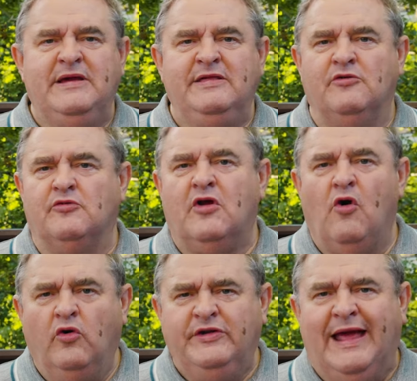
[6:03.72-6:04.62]
be the
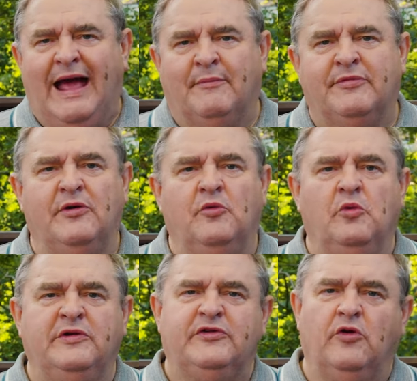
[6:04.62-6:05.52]
recording app that
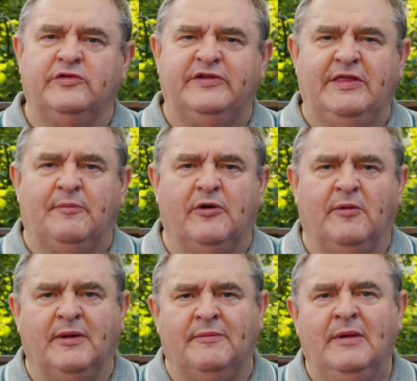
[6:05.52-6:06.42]
was causing the
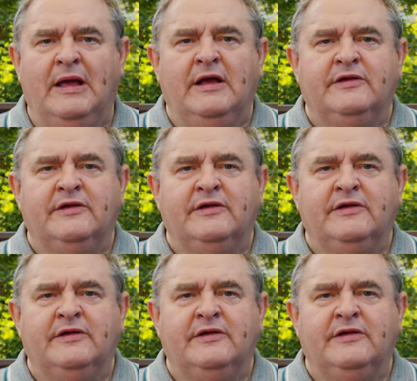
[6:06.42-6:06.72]
problem.